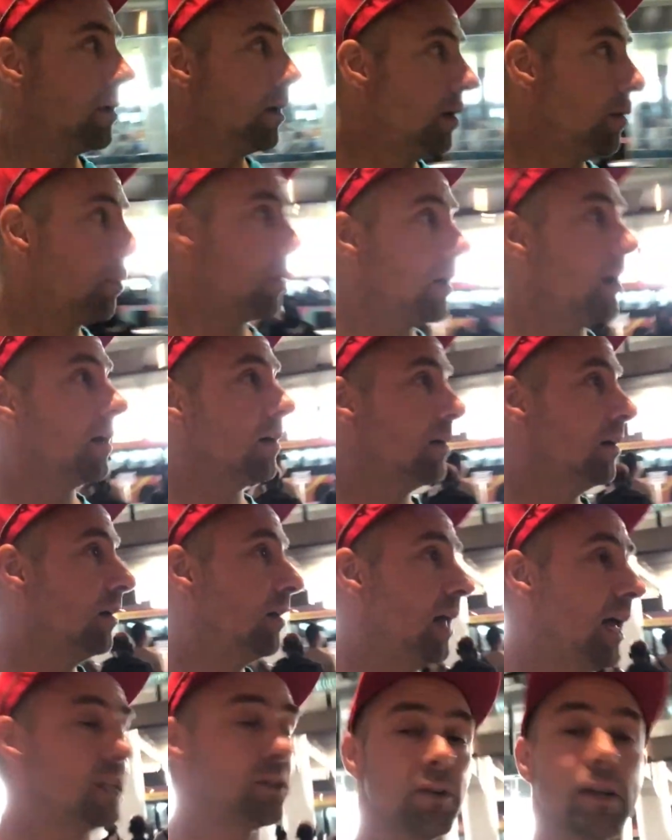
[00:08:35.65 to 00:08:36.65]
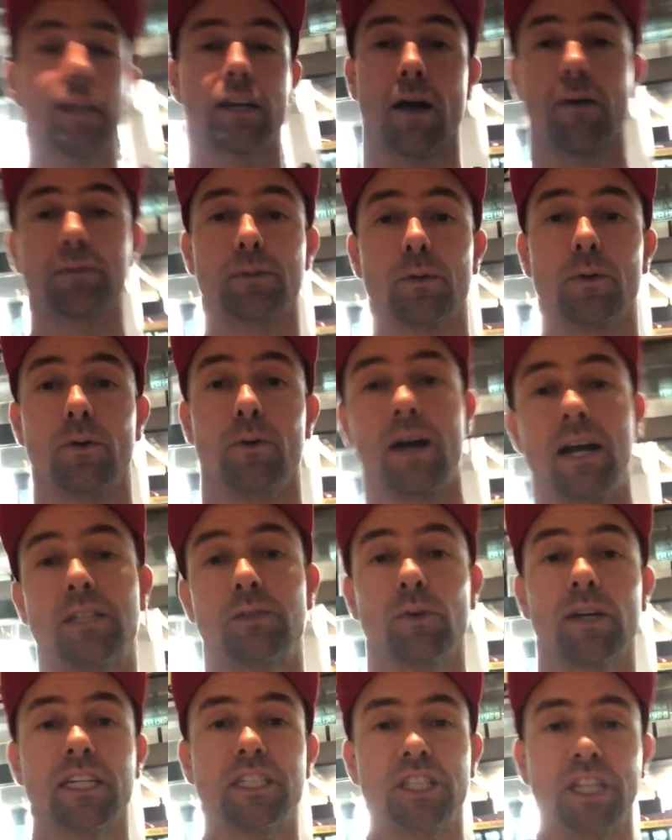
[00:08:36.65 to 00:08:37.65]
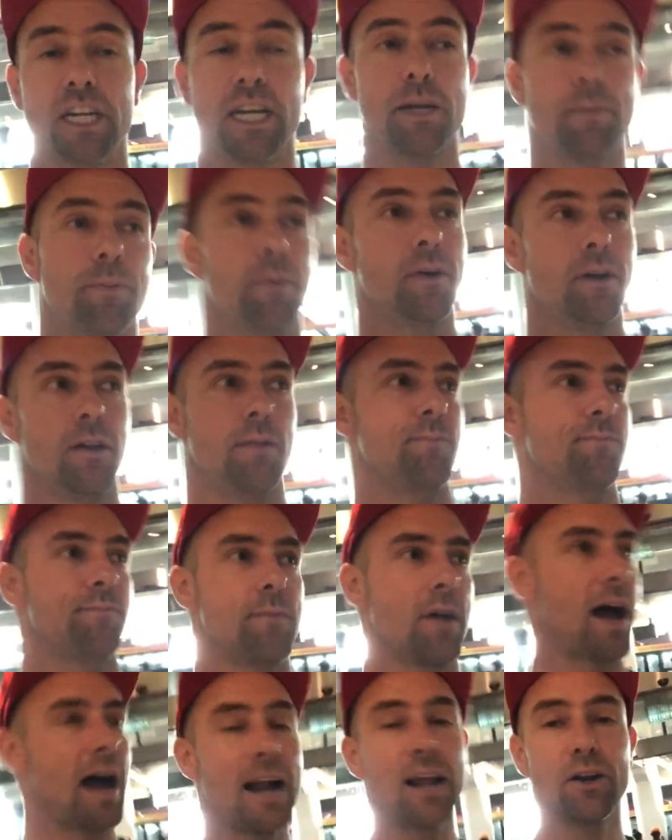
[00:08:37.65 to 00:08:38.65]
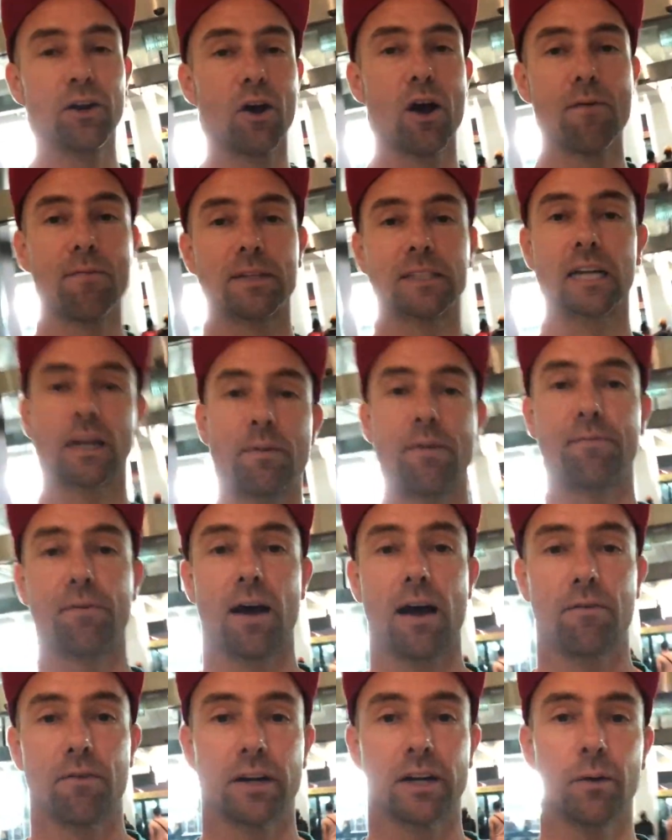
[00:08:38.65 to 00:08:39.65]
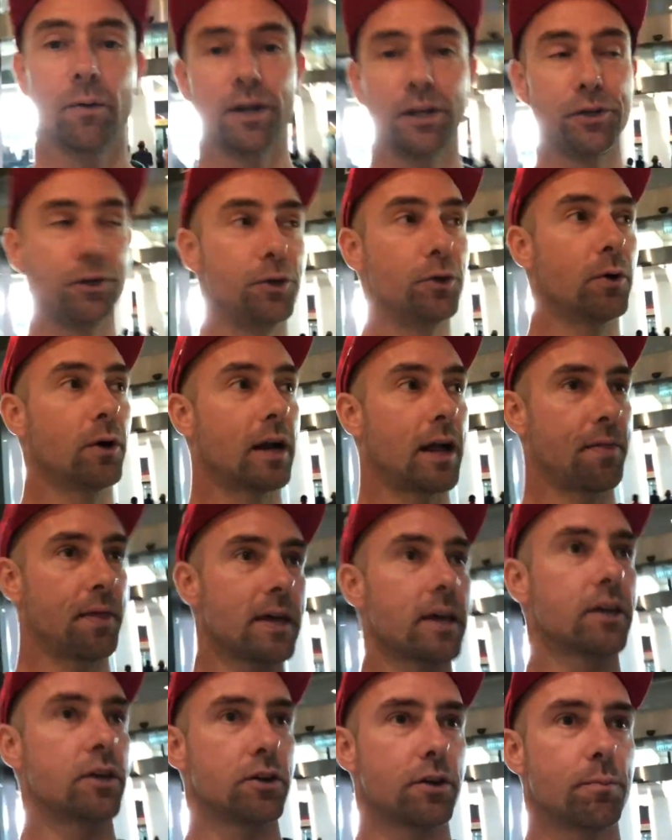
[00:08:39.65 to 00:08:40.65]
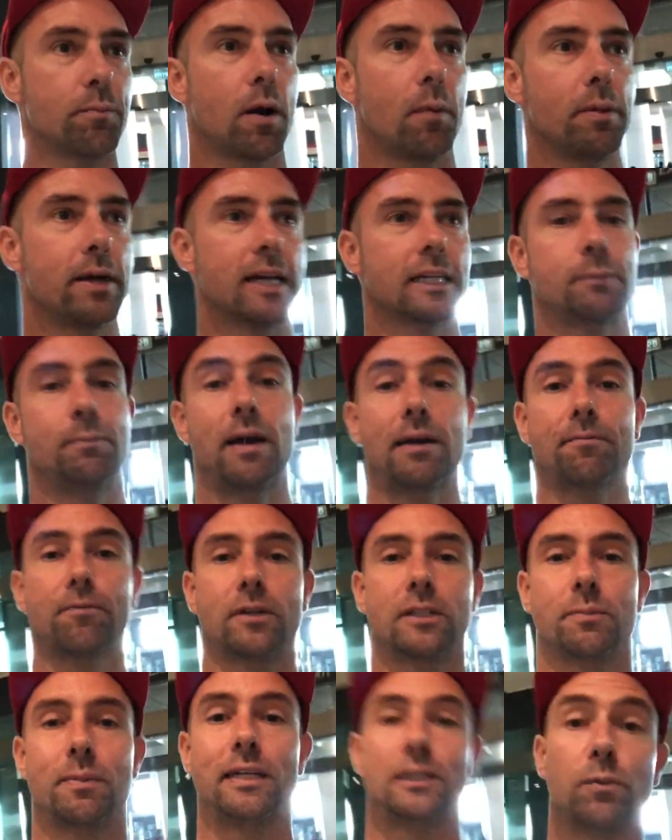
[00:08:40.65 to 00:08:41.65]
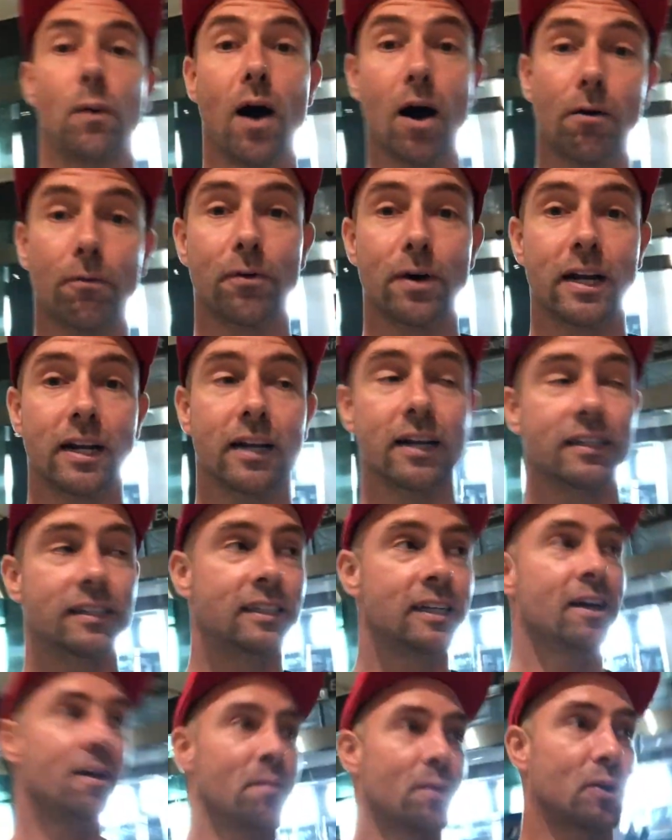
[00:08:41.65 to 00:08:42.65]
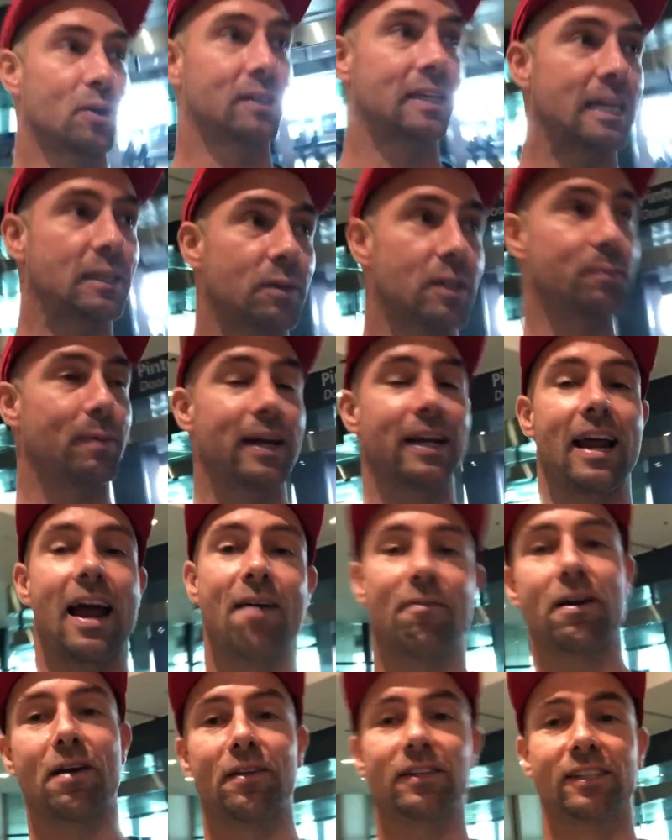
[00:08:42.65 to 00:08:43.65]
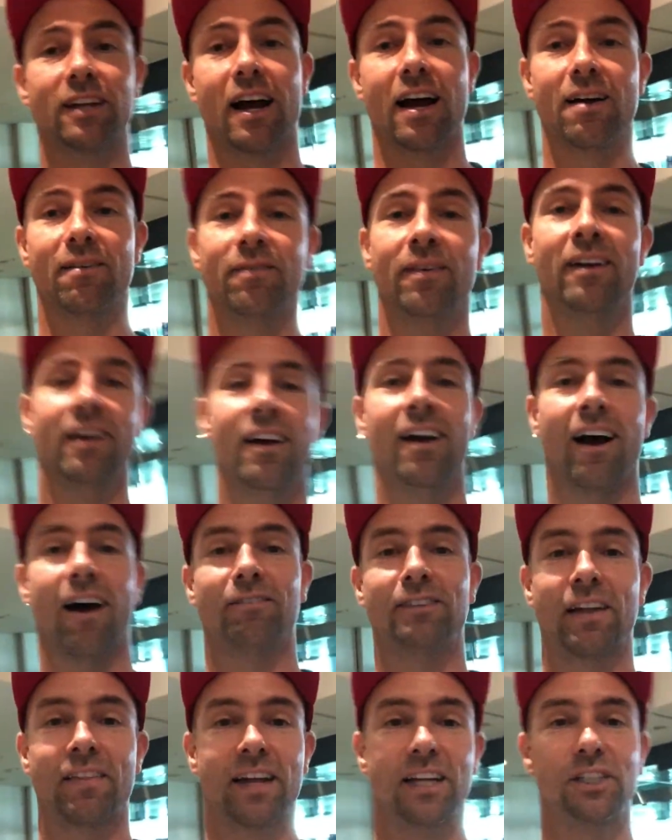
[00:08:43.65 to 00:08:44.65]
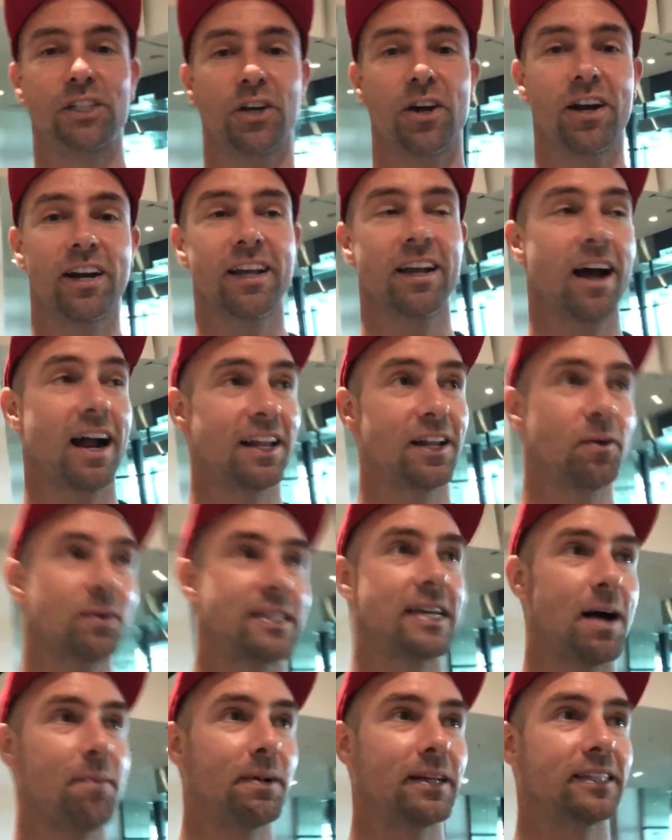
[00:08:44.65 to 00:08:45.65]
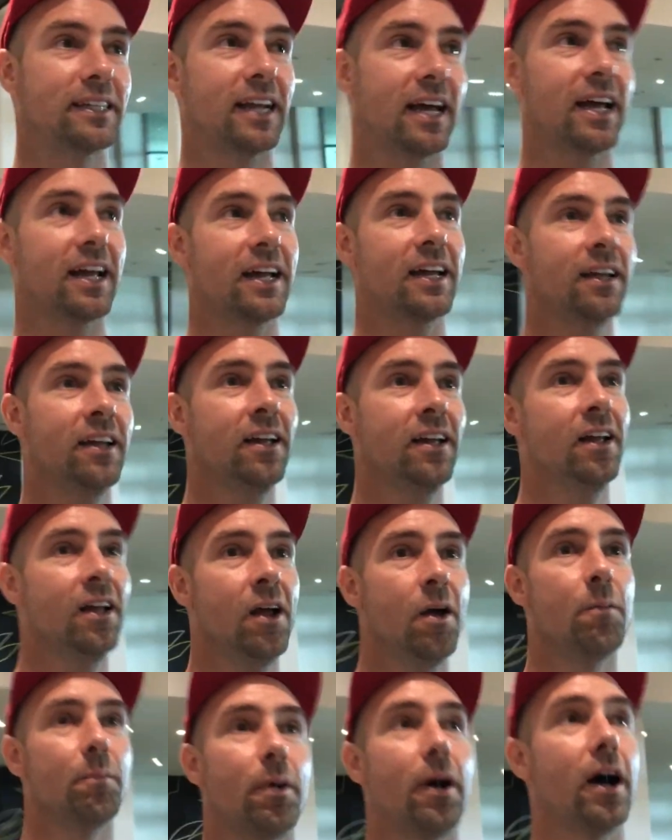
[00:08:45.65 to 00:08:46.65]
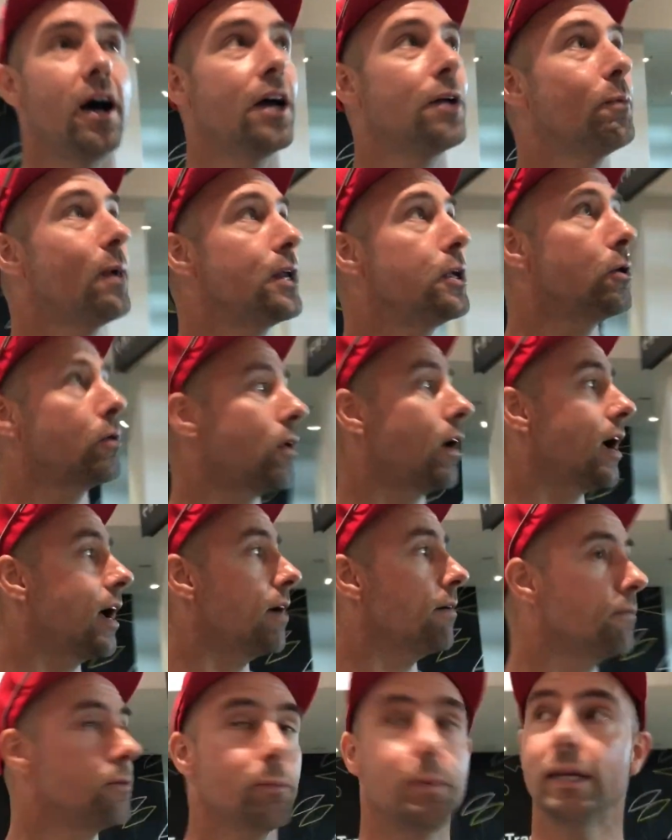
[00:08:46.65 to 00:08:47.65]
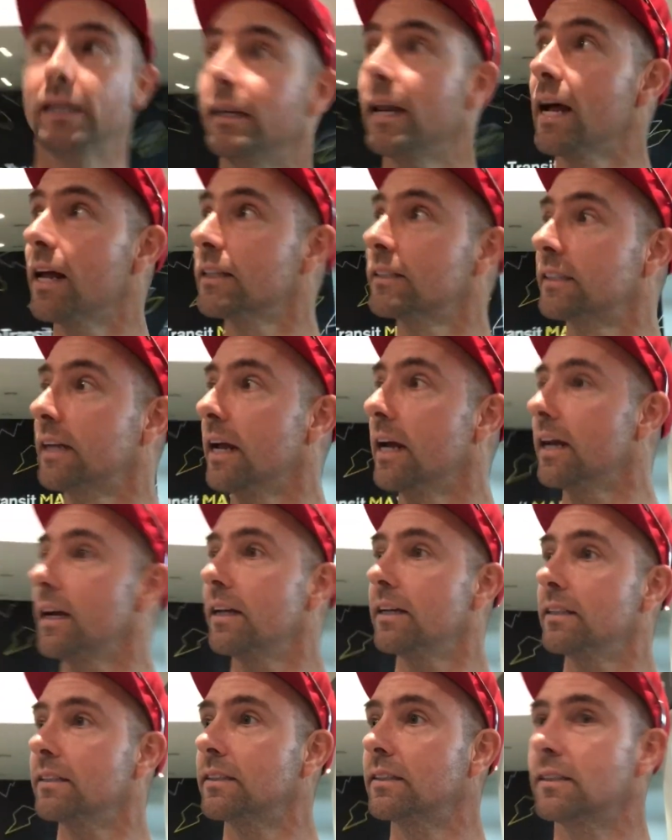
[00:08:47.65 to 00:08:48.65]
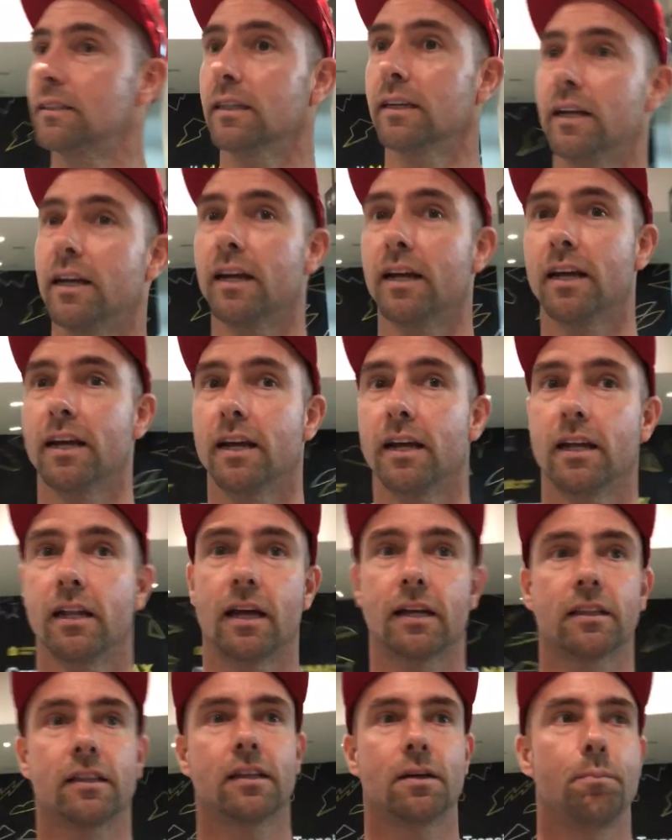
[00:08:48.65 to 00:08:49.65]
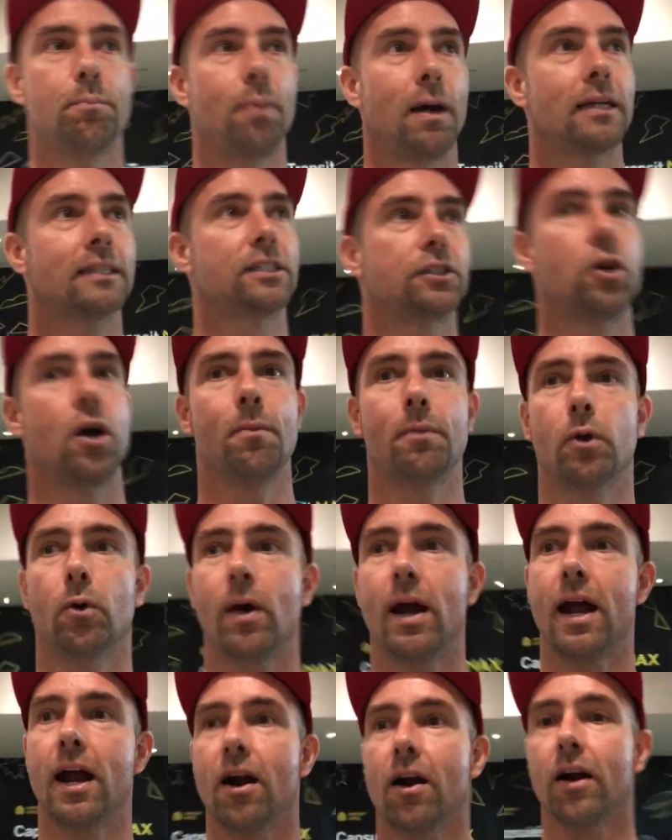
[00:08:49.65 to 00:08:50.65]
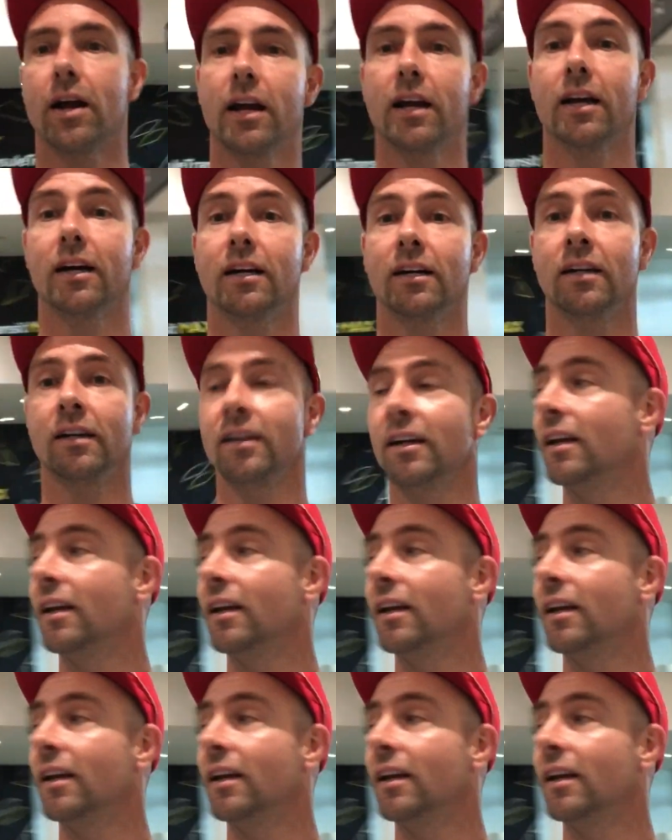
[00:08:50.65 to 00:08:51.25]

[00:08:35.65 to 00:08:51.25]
But it's really comfortable, it's really cheap. I don't know if it's going to be 5 ringgit when you do it. I think you can probably expect for it to be 12 ringgit because that's what it's been every other time I've done that journey. I don't know what's happening today. But when you arrive, you'll be downstairs in like the bus terminal area.